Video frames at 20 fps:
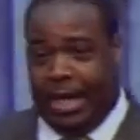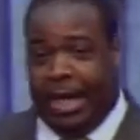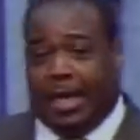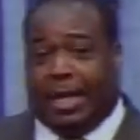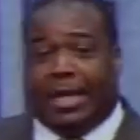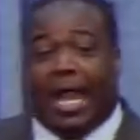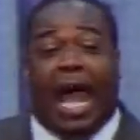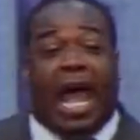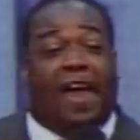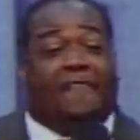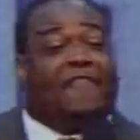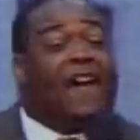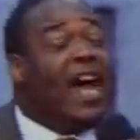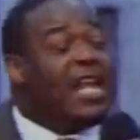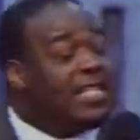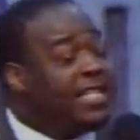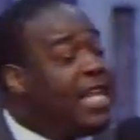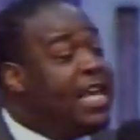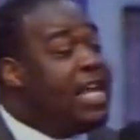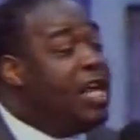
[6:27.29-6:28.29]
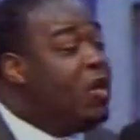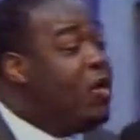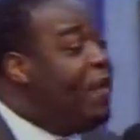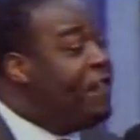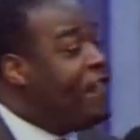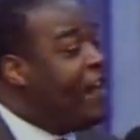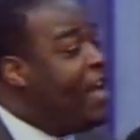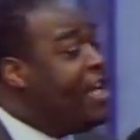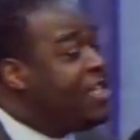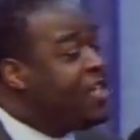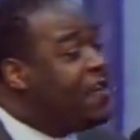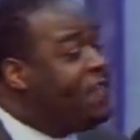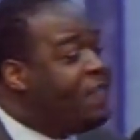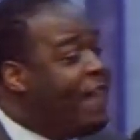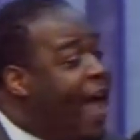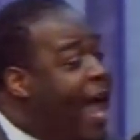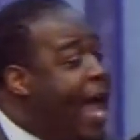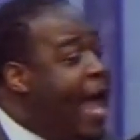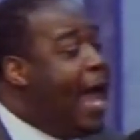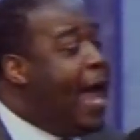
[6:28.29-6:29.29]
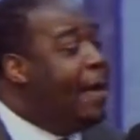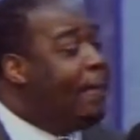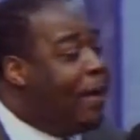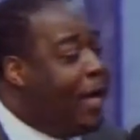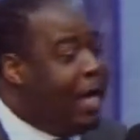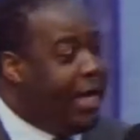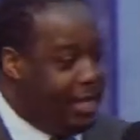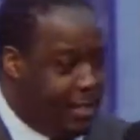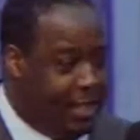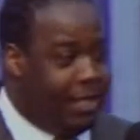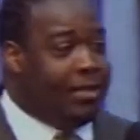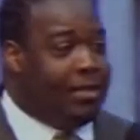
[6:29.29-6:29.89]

Now, if I see you in Fiji, fine, but